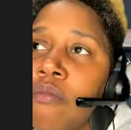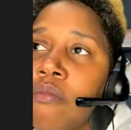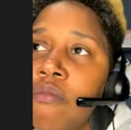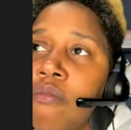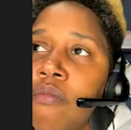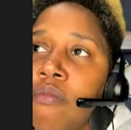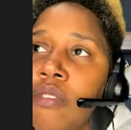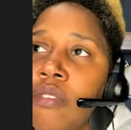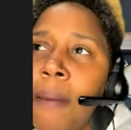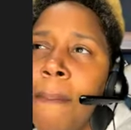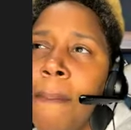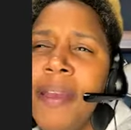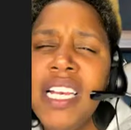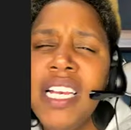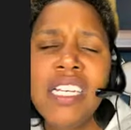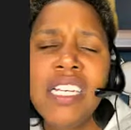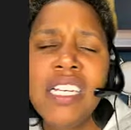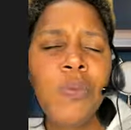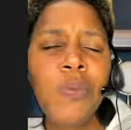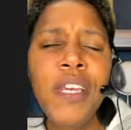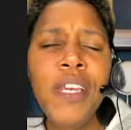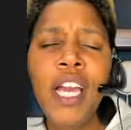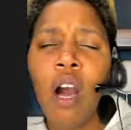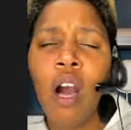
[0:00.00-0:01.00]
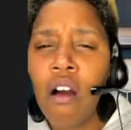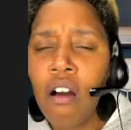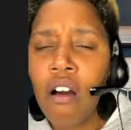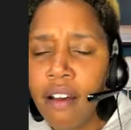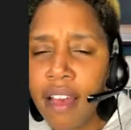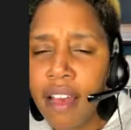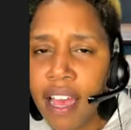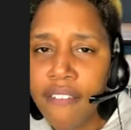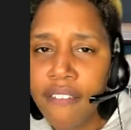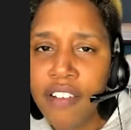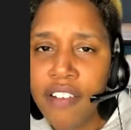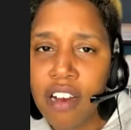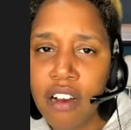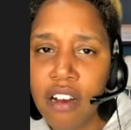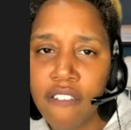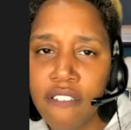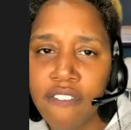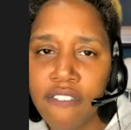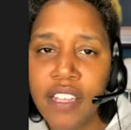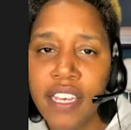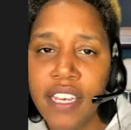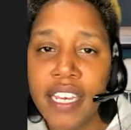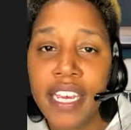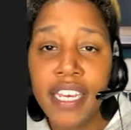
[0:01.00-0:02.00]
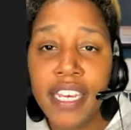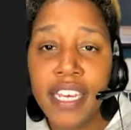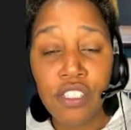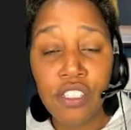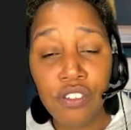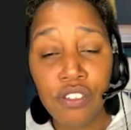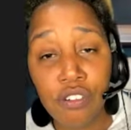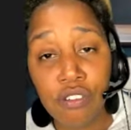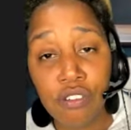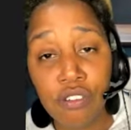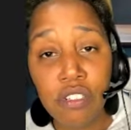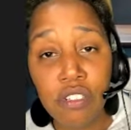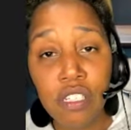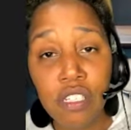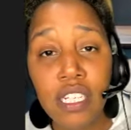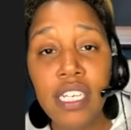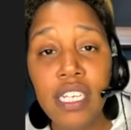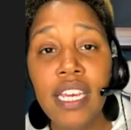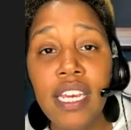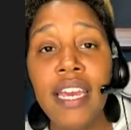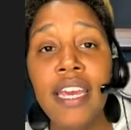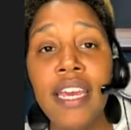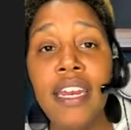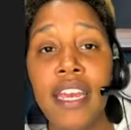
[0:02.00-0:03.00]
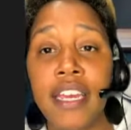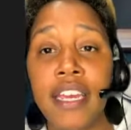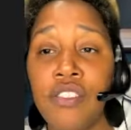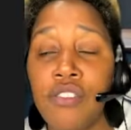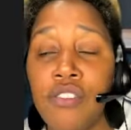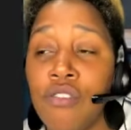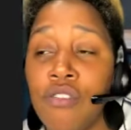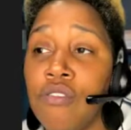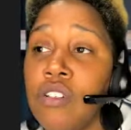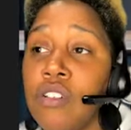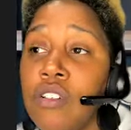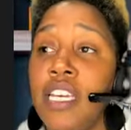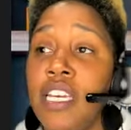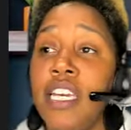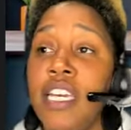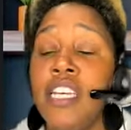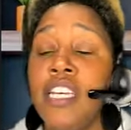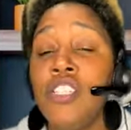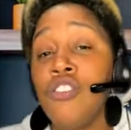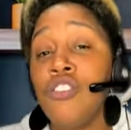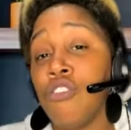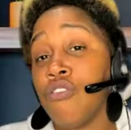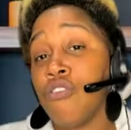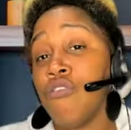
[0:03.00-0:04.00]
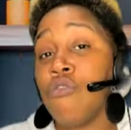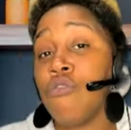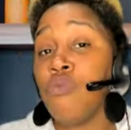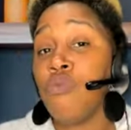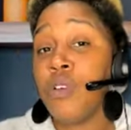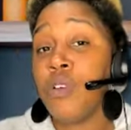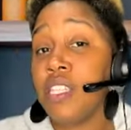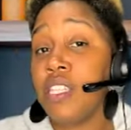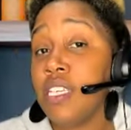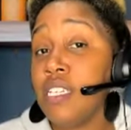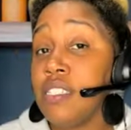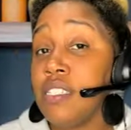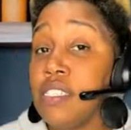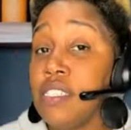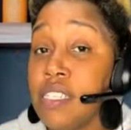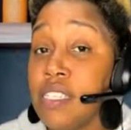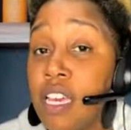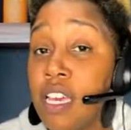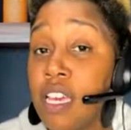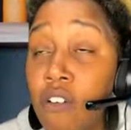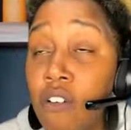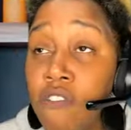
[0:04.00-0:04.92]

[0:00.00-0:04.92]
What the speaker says: because we all have conflict internally and externally, internal within self,